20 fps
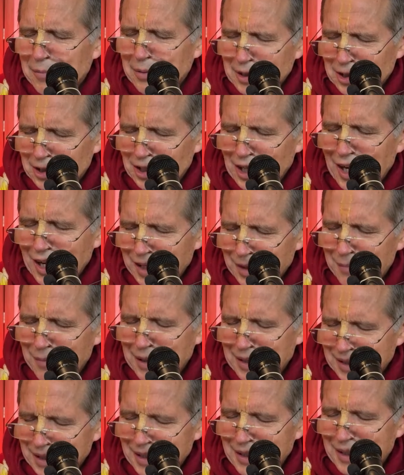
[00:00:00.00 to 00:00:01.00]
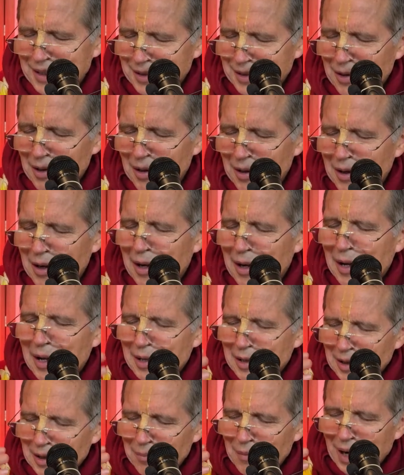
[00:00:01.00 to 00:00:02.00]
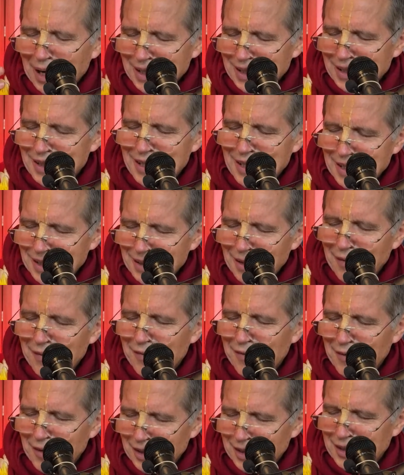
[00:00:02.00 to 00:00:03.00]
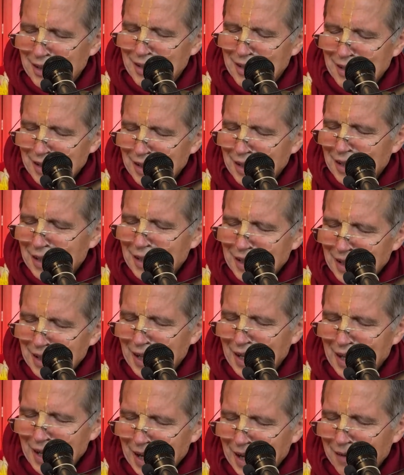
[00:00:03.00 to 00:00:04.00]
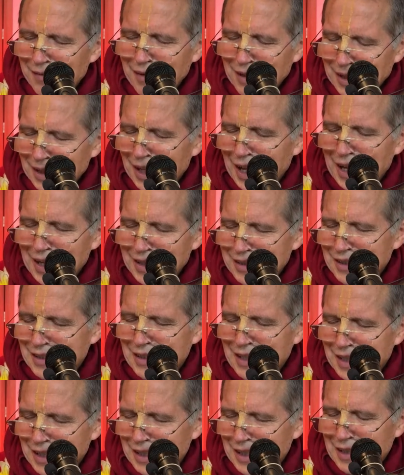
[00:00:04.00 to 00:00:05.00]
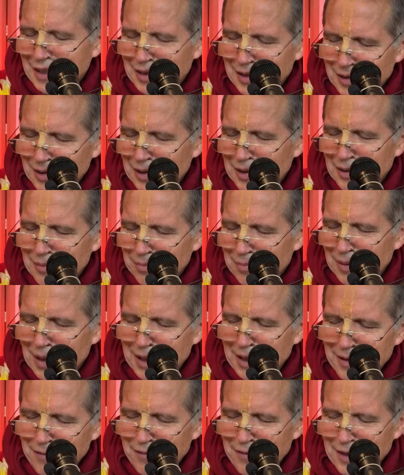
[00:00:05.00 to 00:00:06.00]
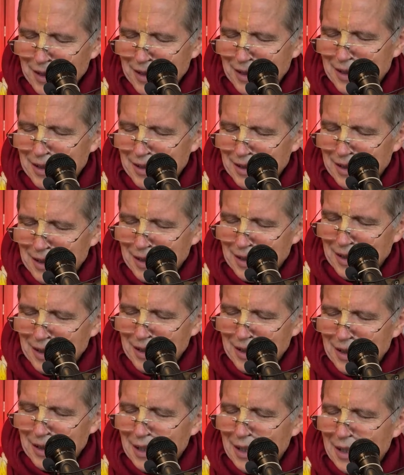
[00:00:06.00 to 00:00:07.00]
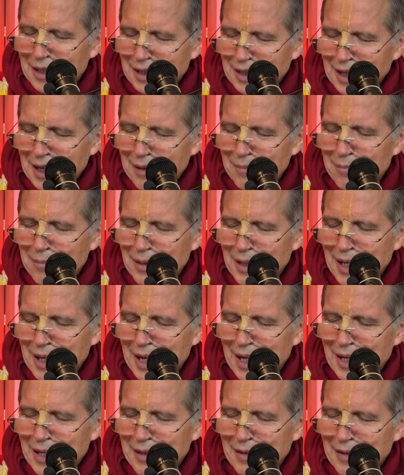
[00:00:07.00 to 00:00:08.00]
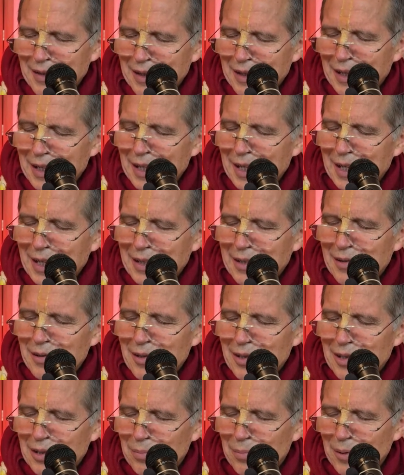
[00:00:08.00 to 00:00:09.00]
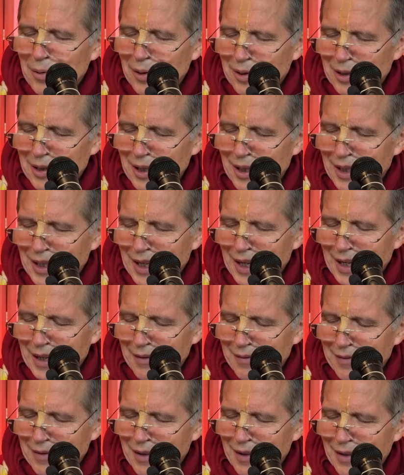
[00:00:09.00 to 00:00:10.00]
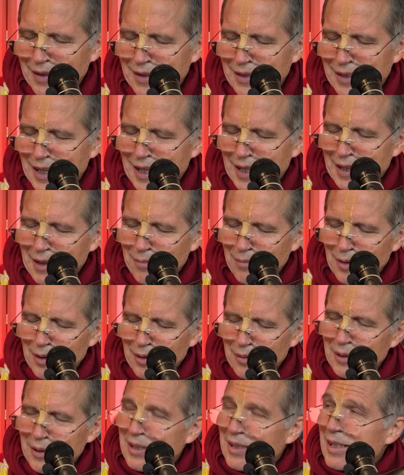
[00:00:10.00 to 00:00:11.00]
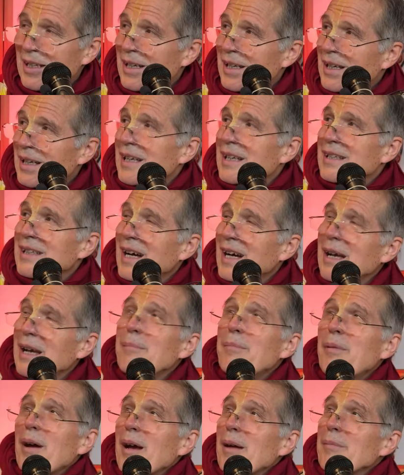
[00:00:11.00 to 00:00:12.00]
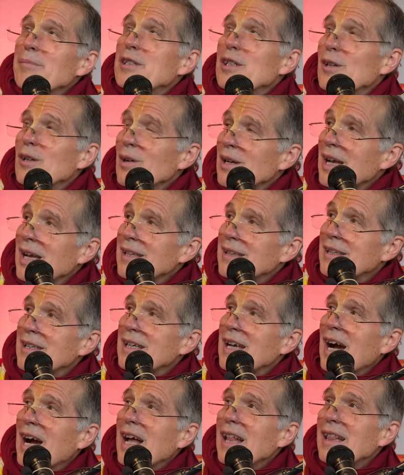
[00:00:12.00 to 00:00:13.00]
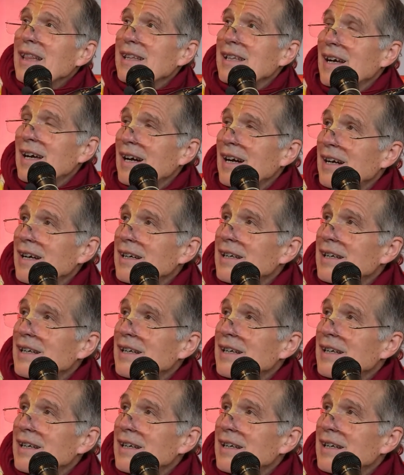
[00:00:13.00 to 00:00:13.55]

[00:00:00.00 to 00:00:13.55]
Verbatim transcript: be shy, but in your, your mind, think of what everlasting good benefit uh, can be had in your spiritual life. Huh? Take a moment, time, perhaps look at the altar